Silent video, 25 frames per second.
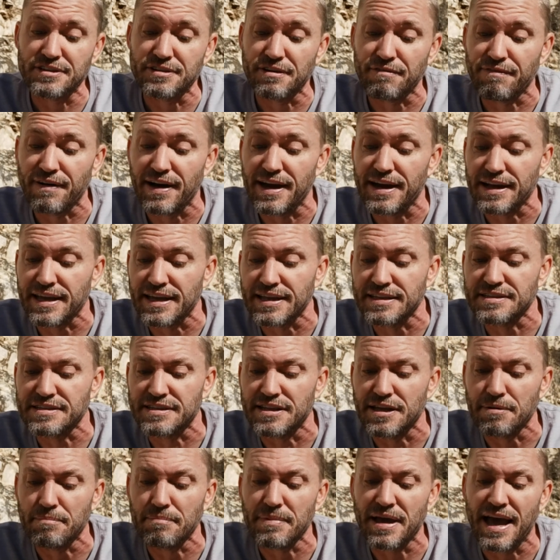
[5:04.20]
to fight against
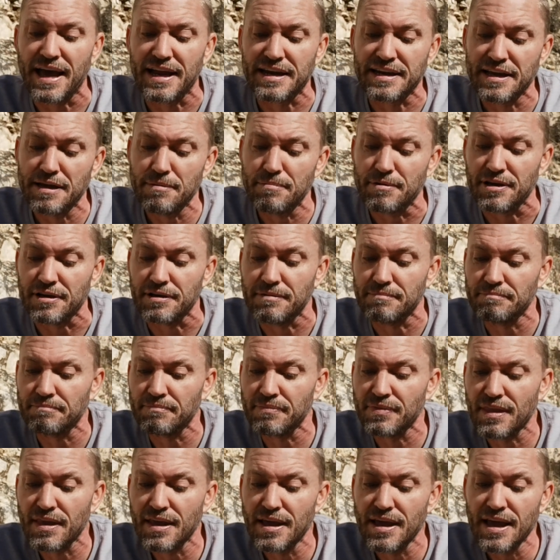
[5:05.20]
them at Gibeah.
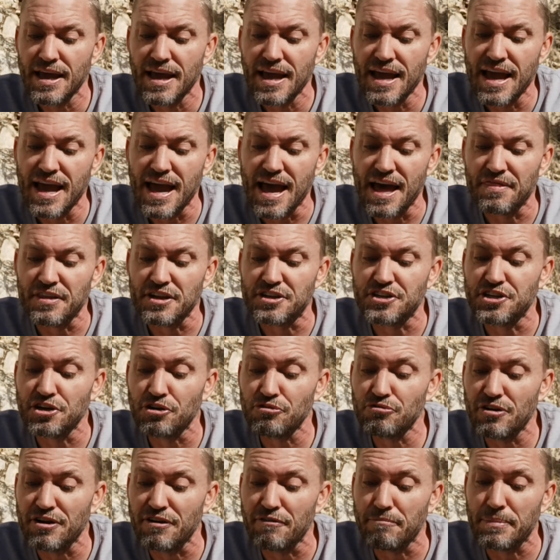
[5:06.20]
And the
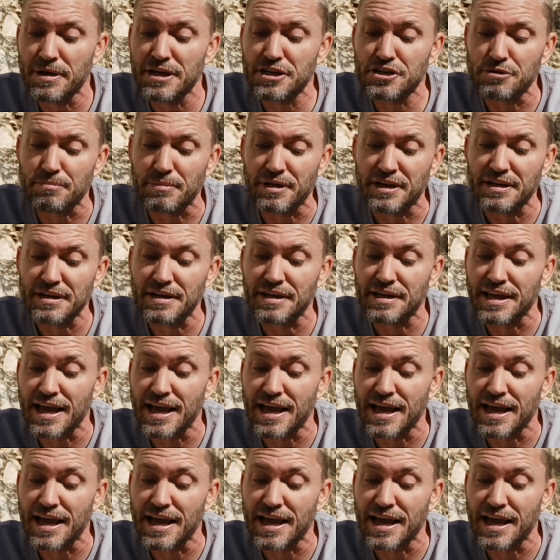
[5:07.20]
children of Benjamin